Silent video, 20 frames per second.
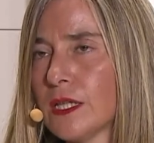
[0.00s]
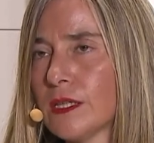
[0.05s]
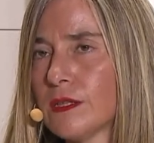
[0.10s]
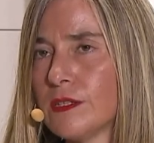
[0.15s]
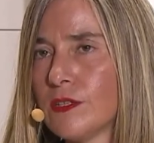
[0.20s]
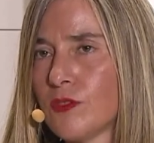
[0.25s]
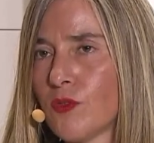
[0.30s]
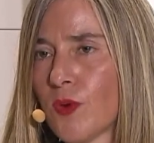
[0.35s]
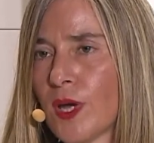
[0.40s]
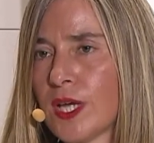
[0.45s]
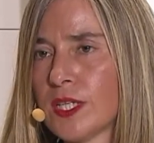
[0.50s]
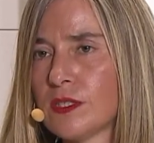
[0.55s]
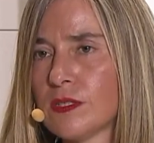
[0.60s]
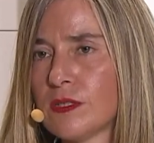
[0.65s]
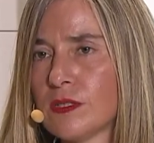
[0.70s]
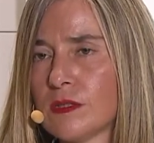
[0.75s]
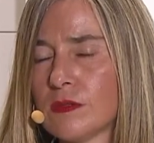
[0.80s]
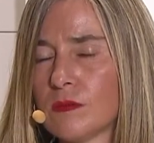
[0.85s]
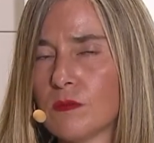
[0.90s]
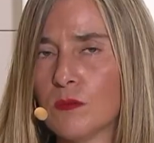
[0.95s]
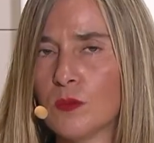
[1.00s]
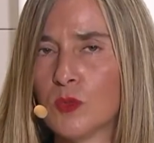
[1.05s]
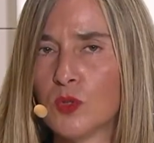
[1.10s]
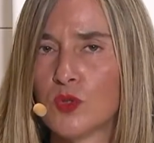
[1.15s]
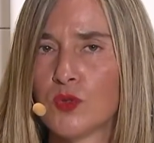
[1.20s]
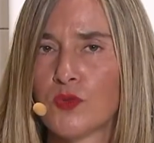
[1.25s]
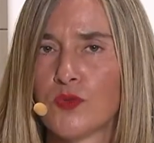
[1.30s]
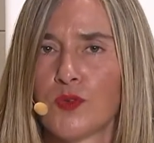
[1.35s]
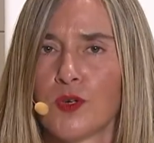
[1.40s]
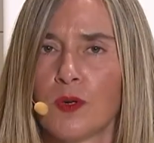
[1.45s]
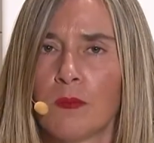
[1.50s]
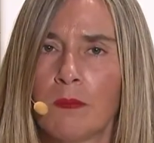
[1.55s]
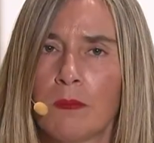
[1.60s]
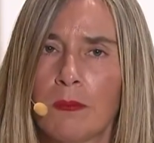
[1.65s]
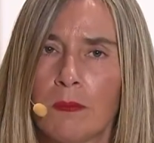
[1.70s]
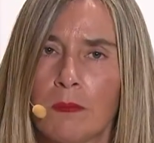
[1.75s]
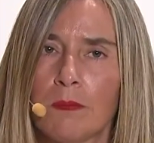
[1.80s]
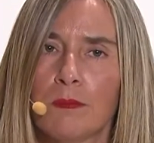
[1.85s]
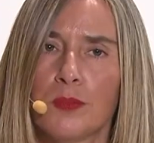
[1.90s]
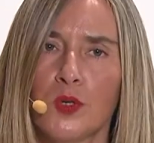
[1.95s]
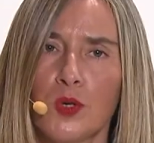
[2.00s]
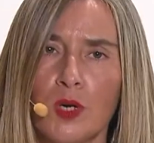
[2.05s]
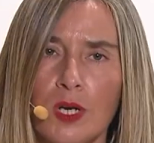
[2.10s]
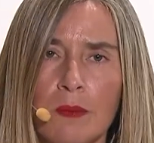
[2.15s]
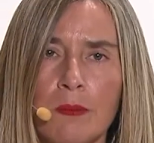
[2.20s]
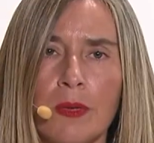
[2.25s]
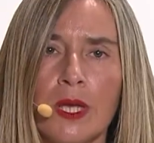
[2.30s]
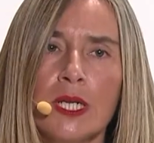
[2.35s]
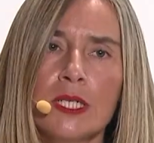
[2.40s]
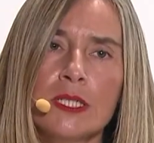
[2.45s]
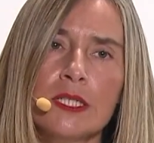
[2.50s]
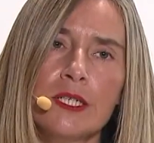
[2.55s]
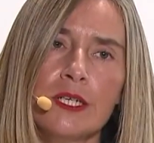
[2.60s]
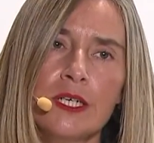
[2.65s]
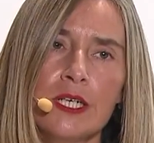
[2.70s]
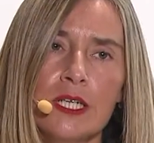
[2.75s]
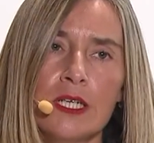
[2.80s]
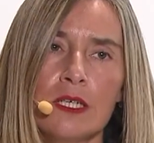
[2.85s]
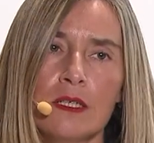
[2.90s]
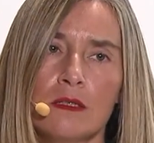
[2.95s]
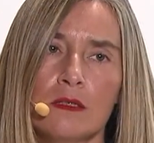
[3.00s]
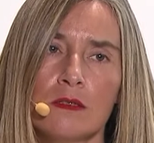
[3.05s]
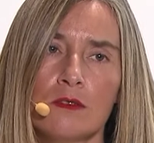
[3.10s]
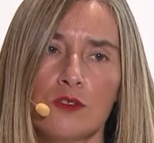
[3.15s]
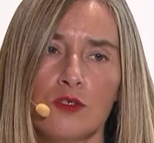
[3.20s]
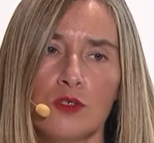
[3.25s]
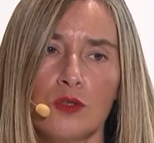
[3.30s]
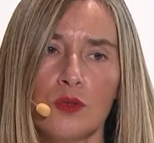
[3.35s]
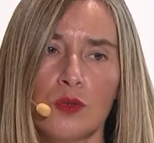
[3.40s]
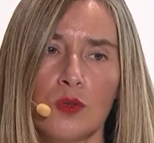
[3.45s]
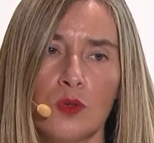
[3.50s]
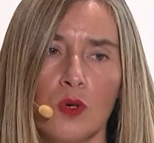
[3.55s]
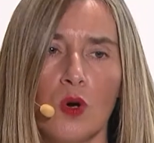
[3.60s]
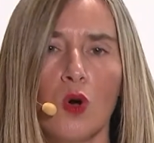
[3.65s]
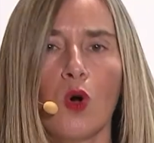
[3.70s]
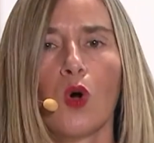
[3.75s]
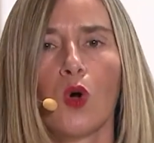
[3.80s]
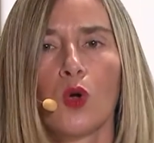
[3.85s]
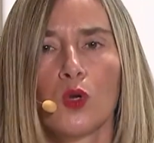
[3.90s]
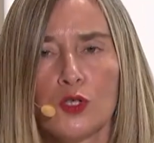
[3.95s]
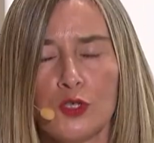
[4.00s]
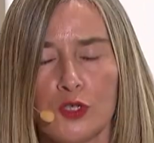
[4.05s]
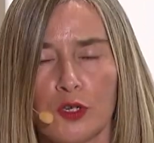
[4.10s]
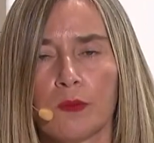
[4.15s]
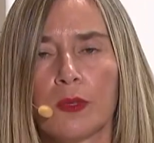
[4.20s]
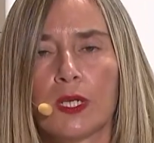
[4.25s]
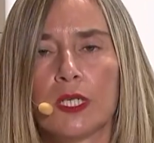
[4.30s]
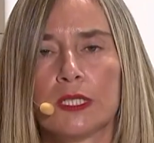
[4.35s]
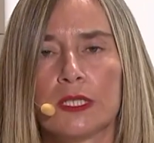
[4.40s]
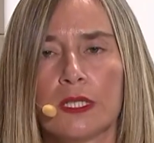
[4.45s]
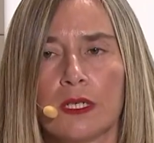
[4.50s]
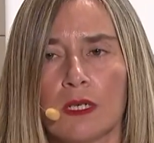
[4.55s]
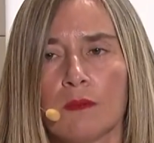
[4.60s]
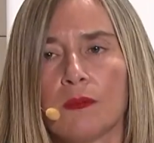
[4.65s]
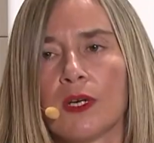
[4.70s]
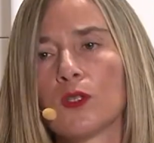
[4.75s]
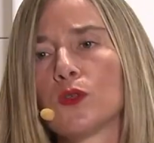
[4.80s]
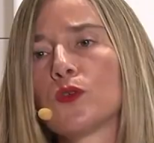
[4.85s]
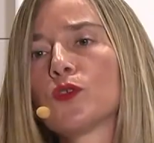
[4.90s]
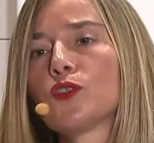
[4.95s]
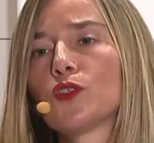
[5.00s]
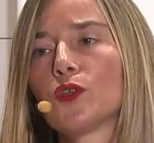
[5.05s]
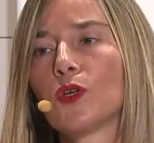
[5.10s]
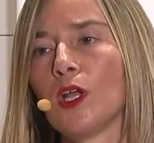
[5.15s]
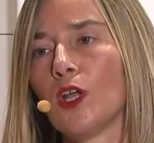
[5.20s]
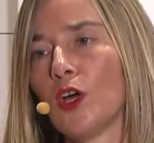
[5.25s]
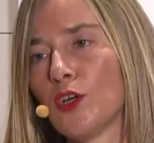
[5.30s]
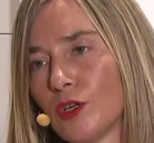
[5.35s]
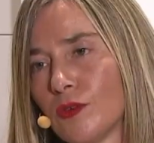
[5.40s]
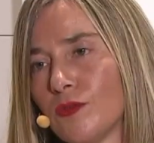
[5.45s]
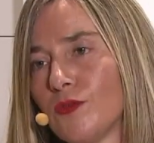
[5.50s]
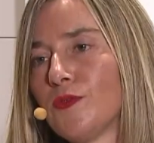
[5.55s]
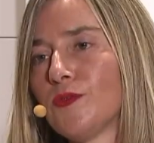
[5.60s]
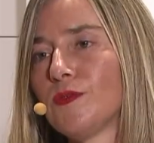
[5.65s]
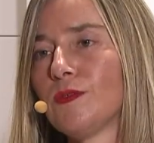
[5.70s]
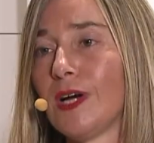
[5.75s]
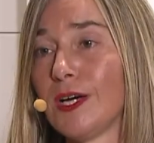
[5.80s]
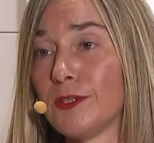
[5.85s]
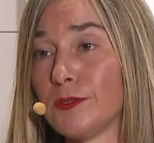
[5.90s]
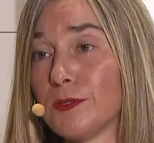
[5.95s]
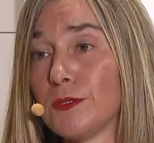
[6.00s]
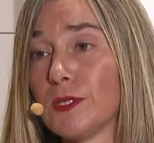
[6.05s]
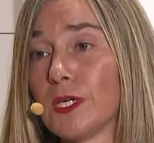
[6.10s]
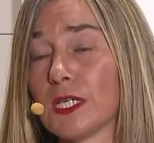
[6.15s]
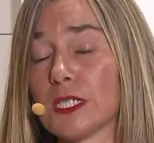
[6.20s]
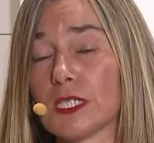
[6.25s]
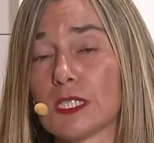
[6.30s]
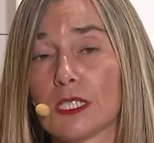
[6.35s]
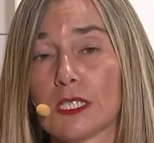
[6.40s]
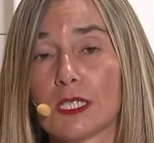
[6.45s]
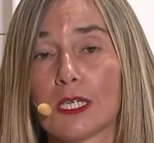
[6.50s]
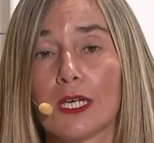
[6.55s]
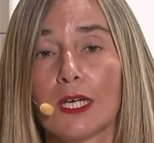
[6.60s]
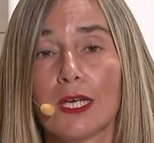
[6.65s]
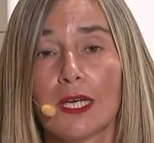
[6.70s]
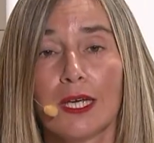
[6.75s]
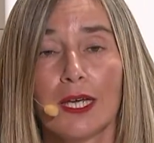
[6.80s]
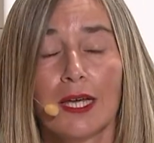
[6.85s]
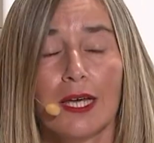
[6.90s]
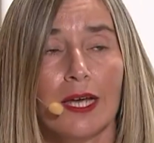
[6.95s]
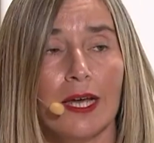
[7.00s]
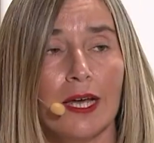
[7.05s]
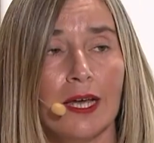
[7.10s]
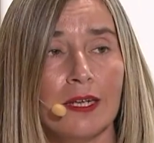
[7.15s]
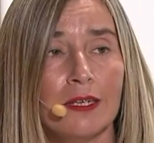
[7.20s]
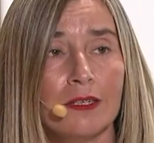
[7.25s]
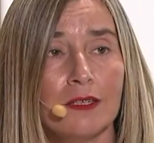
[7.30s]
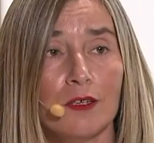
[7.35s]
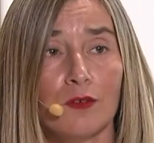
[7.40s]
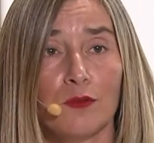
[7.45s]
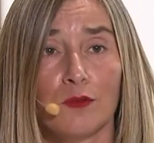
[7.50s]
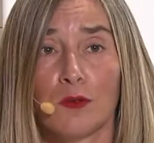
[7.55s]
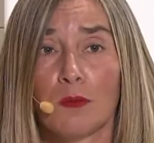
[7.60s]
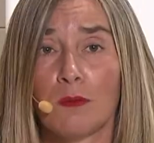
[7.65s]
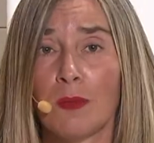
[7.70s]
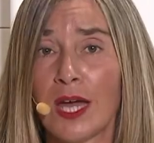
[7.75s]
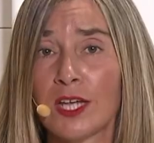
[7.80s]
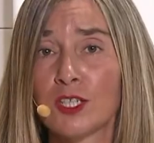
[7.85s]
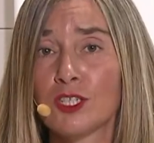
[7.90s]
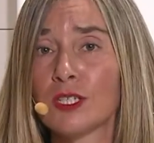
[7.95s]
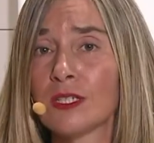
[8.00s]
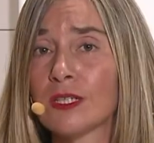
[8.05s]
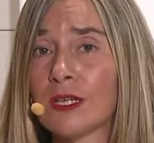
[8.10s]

the threats move from purely military to also military, but also a lot of other things. And if you imagine